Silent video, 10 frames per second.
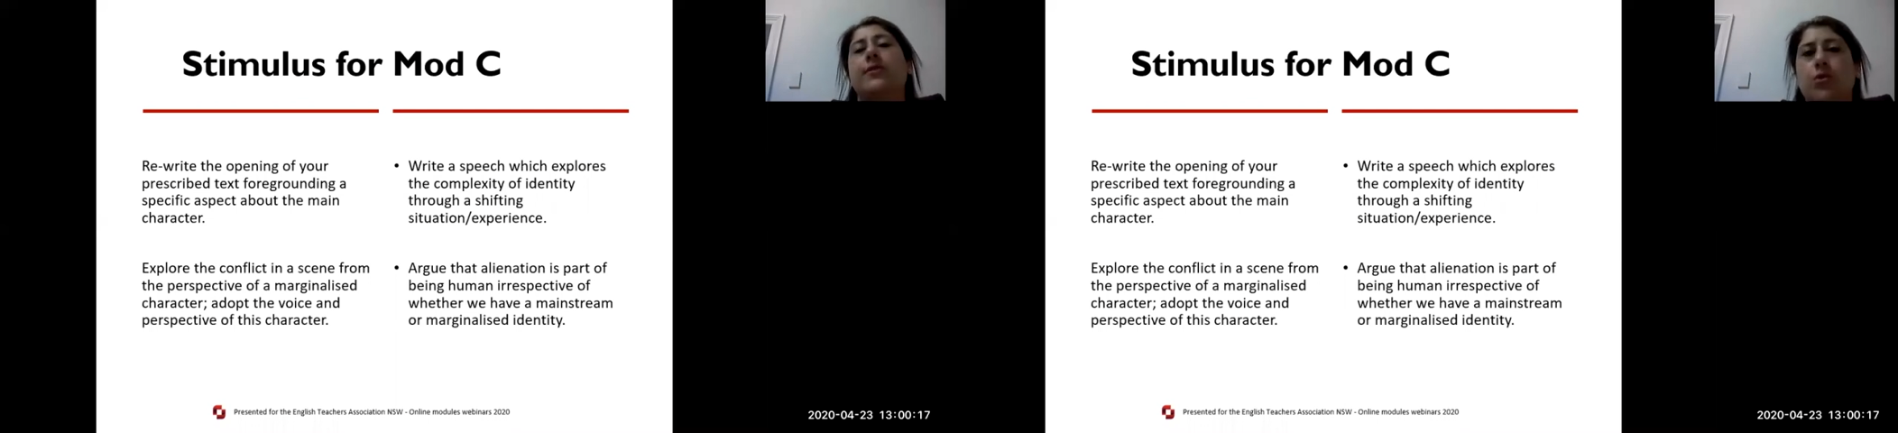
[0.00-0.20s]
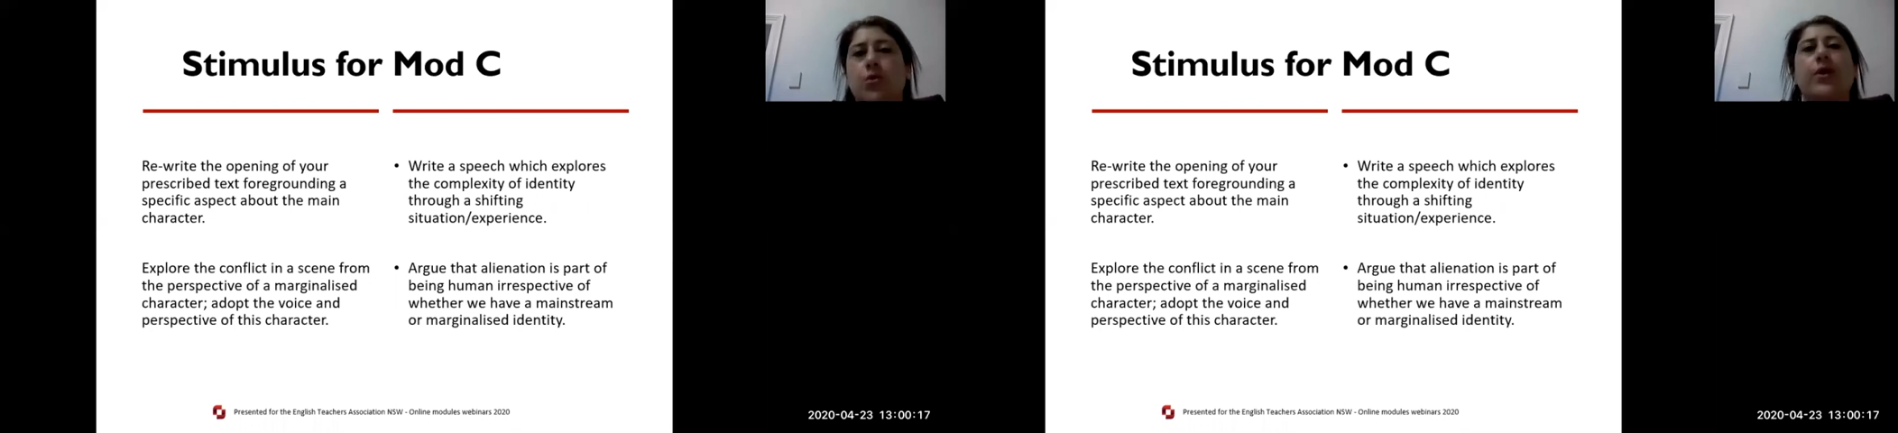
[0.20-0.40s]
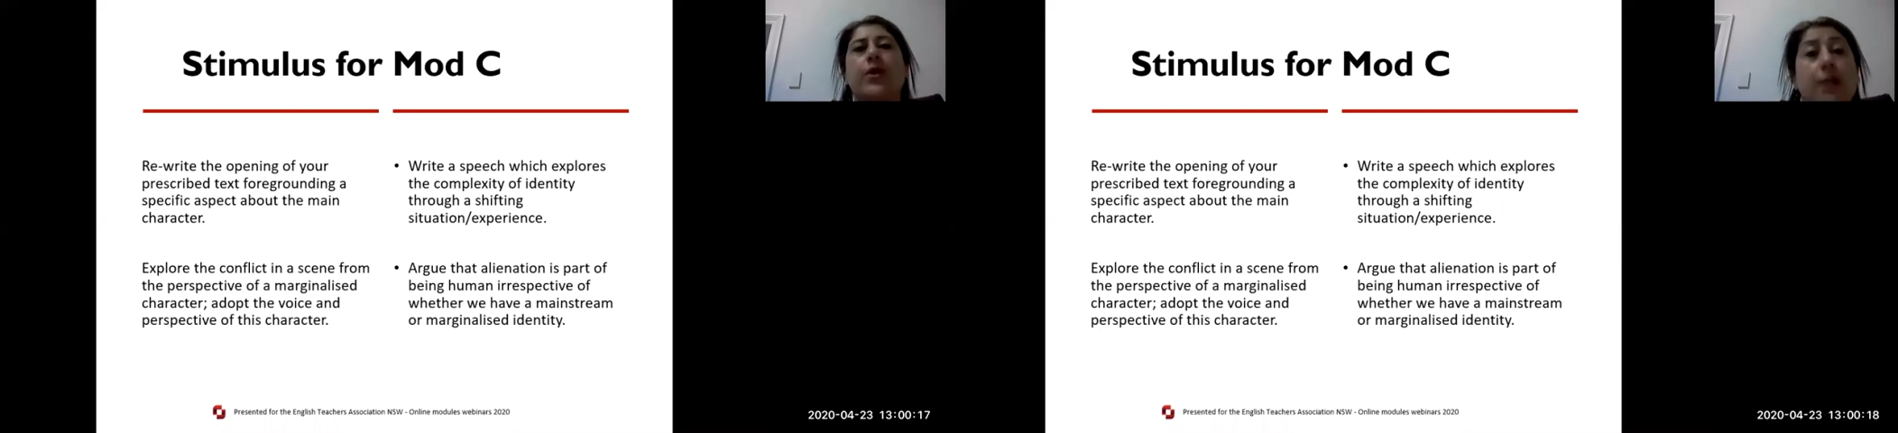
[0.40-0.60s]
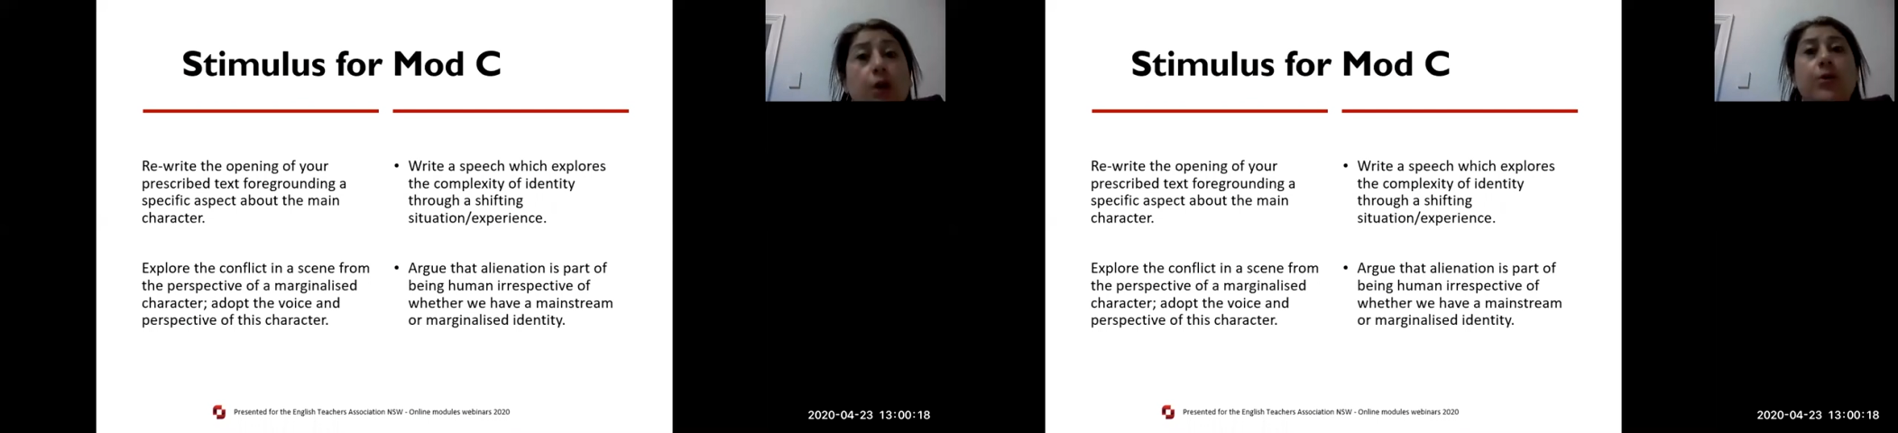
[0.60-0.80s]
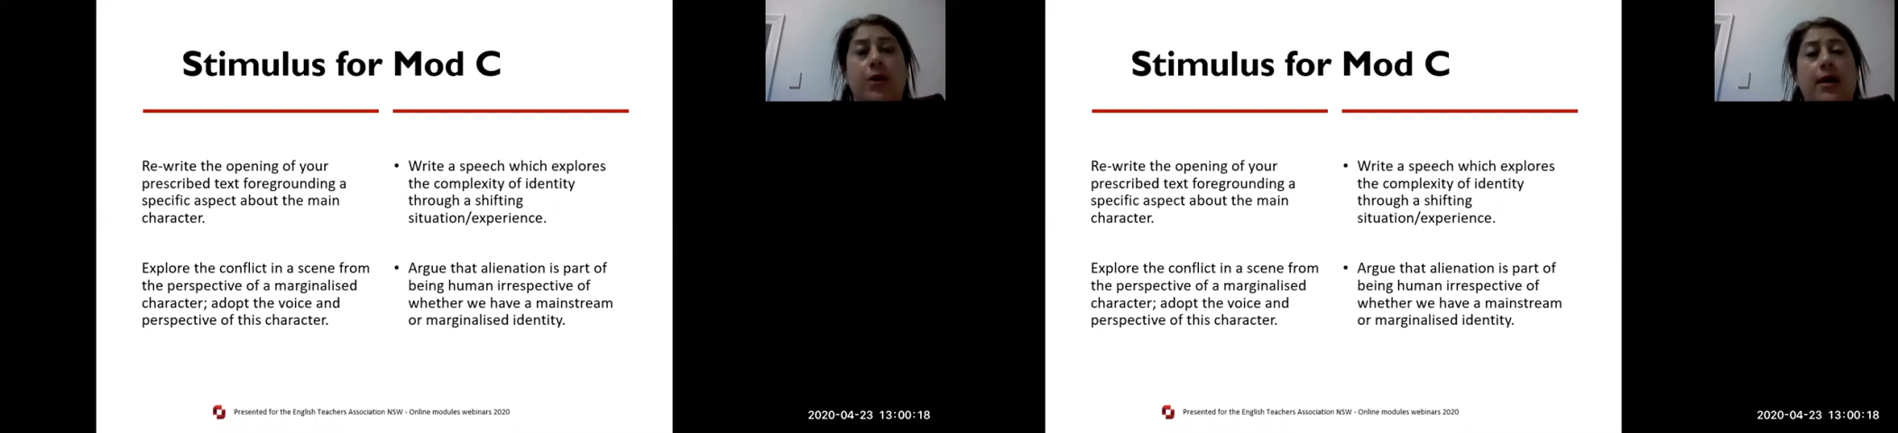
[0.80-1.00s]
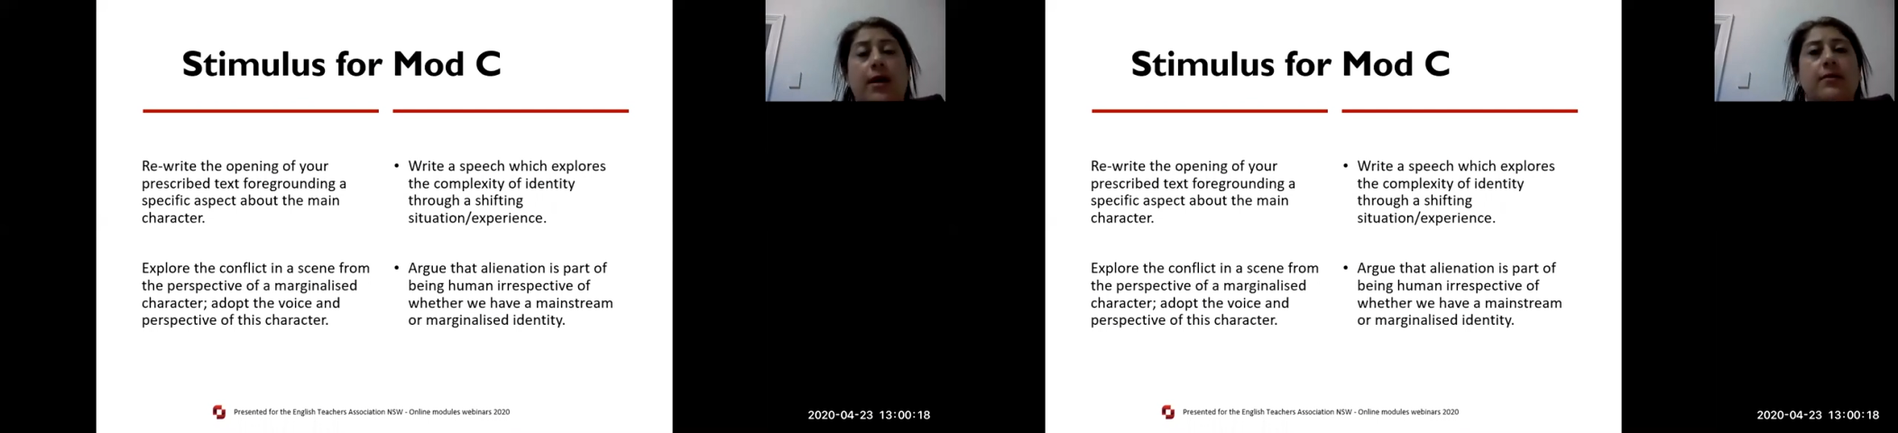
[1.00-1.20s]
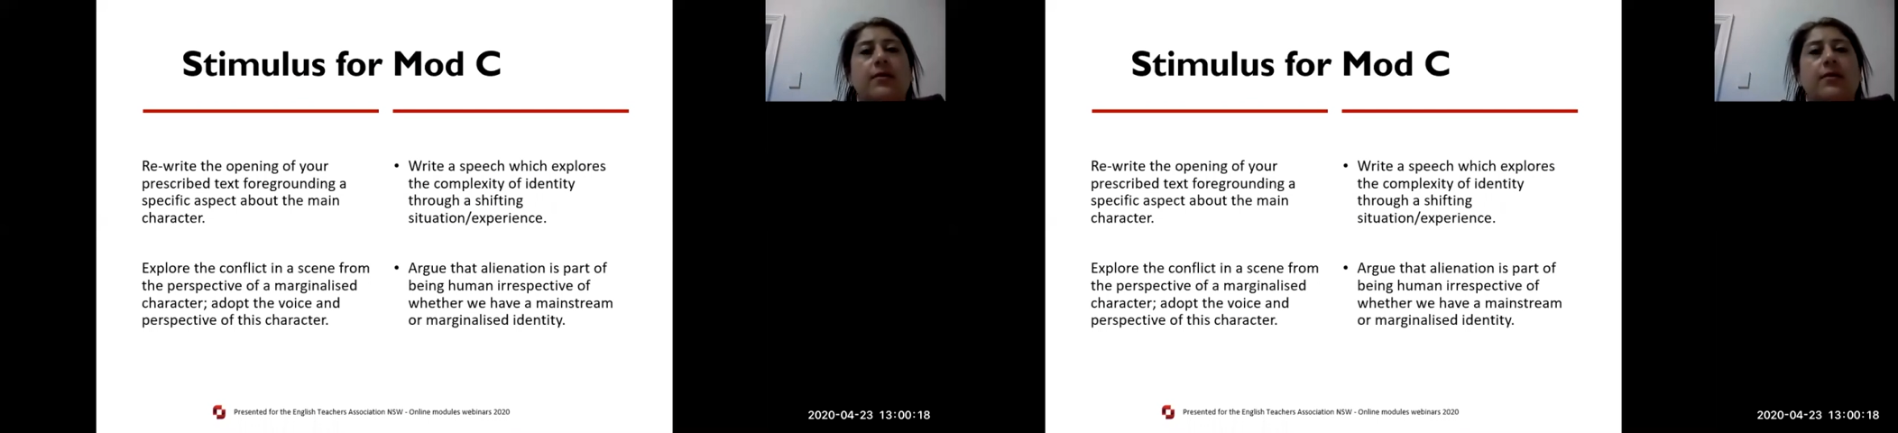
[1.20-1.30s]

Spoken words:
story look like?